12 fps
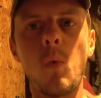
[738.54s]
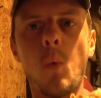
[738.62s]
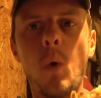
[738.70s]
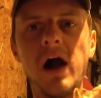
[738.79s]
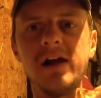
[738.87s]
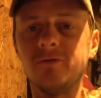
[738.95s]

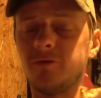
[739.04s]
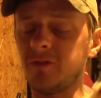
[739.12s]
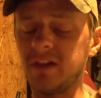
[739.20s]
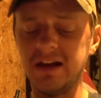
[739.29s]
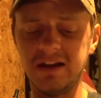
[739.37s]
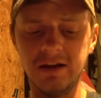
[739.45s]
White and
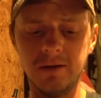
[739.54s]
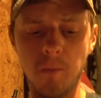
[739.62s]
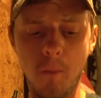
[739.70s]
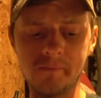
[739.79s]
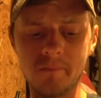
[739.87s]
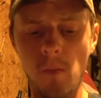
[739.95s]
flaky,
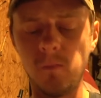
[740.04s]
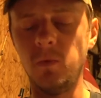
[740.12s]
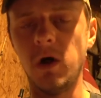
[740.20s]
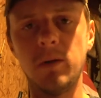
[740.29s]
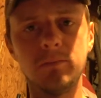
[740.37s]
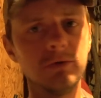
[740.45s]

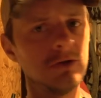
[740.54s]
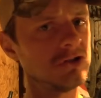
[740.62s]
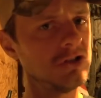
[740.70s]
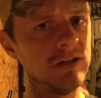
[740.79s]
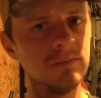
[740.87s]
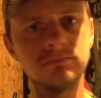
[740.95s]
not
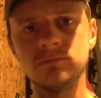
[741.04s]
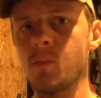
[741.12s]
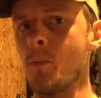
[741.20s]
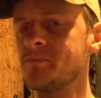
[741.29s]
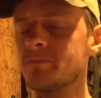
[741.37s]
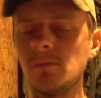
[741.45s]
mushy,
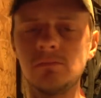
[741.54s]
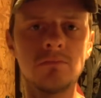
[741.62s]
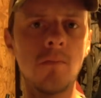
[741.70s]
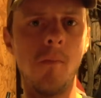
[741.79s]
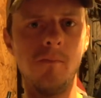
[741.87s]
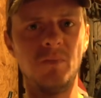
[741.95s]

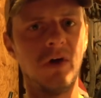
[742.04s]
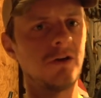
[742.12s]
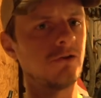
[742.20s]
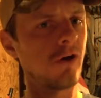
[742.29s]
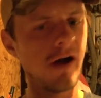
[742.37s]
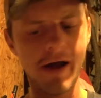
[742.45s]

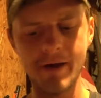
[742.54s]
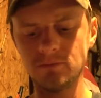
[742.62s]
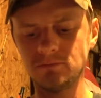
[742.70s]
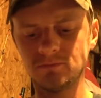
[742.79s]
not dry.